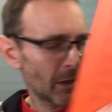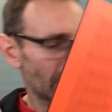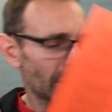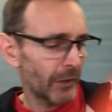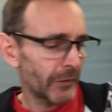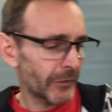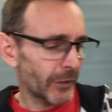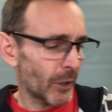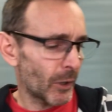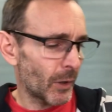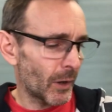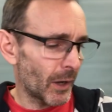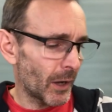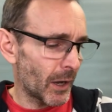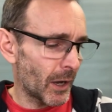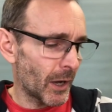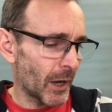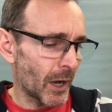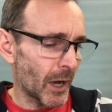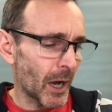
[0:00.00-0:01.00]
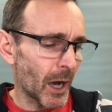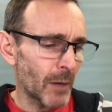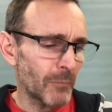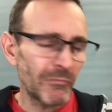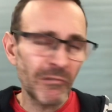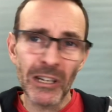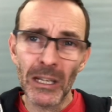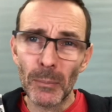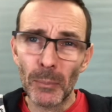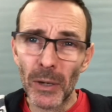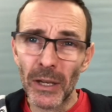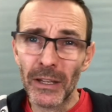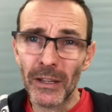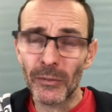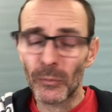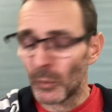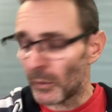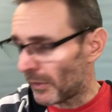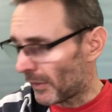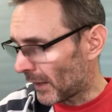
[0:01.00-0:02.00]
So I'm really
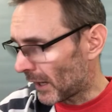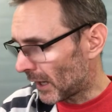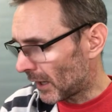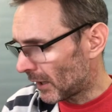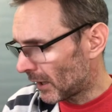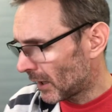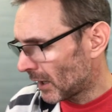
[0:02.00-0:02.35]
pleased with that.